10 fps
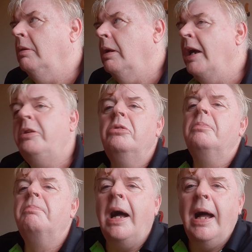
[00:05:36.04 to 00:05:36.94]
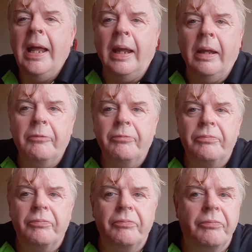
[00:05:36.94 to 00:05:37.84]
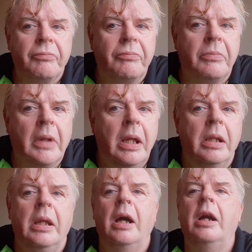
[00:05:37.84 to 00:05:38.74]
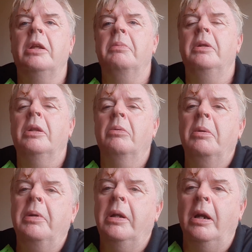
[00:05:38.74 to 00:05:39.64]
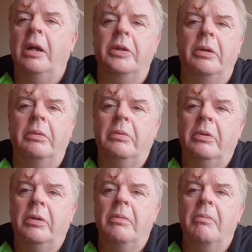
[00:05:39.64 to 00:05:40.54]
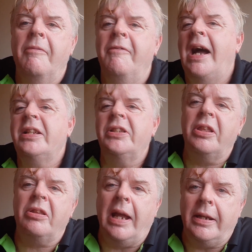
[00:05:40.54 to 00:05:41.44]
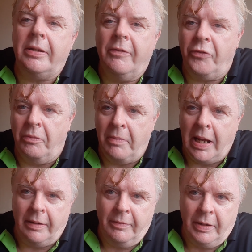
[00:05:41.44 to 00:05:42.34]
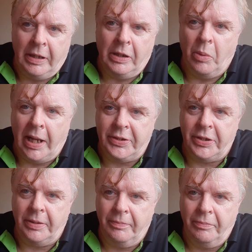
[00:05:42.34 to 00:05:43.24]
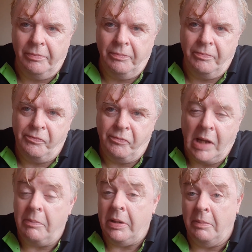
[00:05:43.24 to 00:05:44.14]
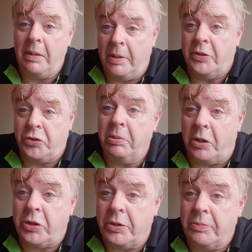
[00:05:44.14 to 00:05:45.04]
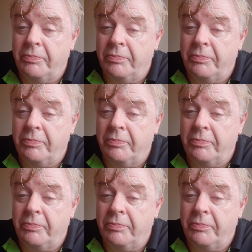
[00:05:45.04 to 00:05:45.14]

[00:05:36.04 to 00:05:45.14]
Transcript: I don't buy the argument that women are under vast threat from men in the West. I mean, there might be in some countries.